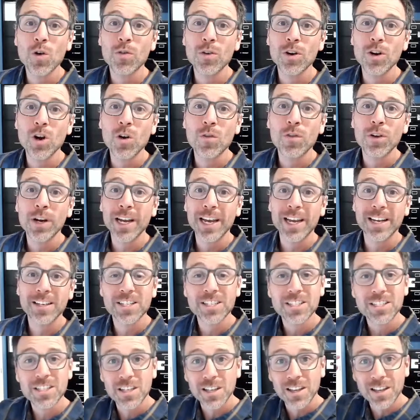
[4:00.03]
and over again to
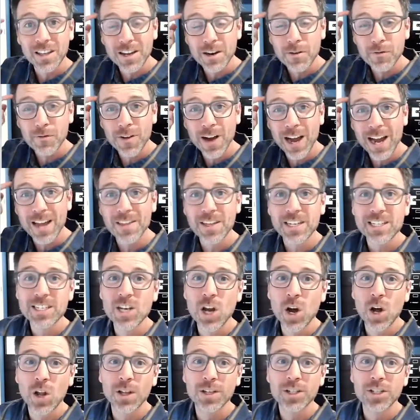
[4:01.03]
solidify this
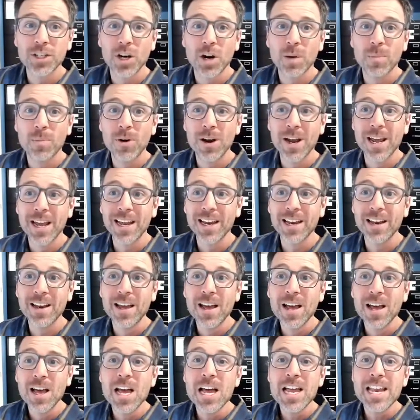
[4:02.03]
knowledge in our brain.
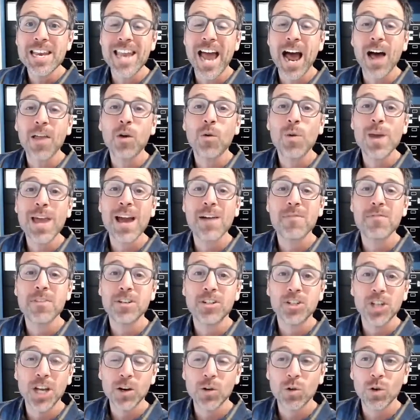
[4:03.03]
Now that we have the
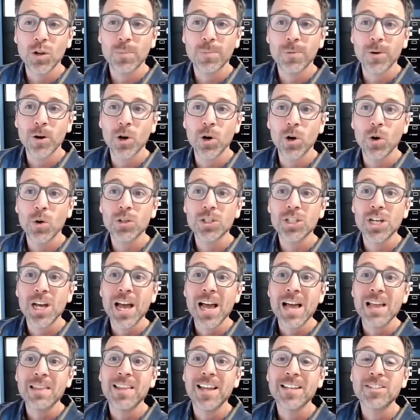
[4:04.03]
general approach,
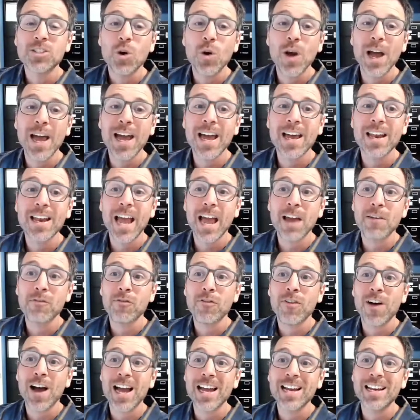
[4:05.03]
let's go ahead and
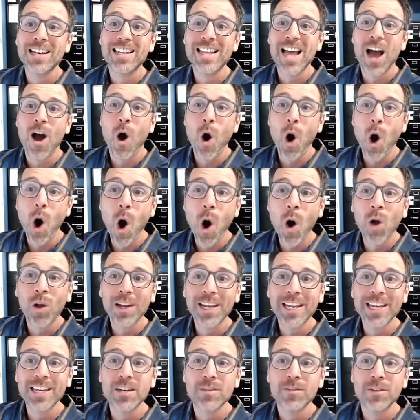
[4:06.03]
find all
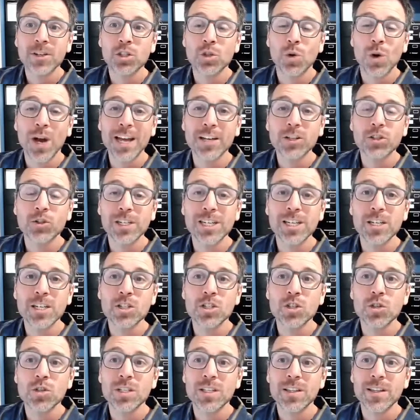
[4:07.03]
individual entries
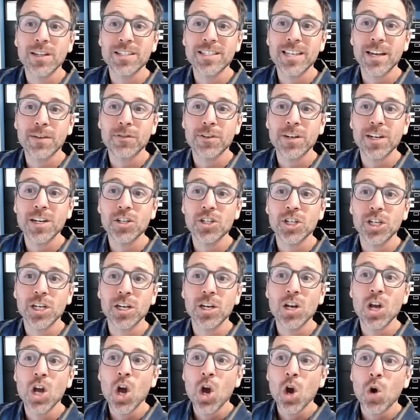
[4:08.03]
using this definition.
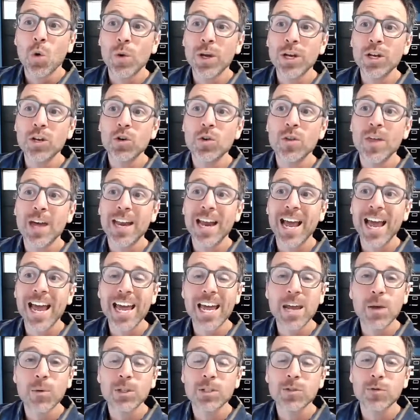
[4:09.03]
We knew that
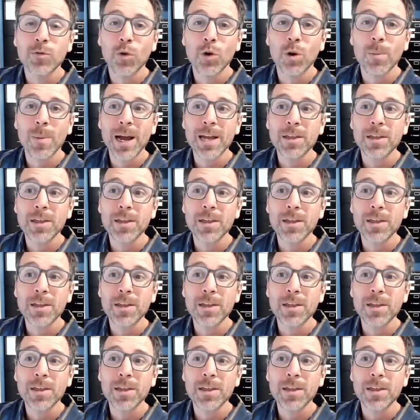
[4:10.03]
A was 4 by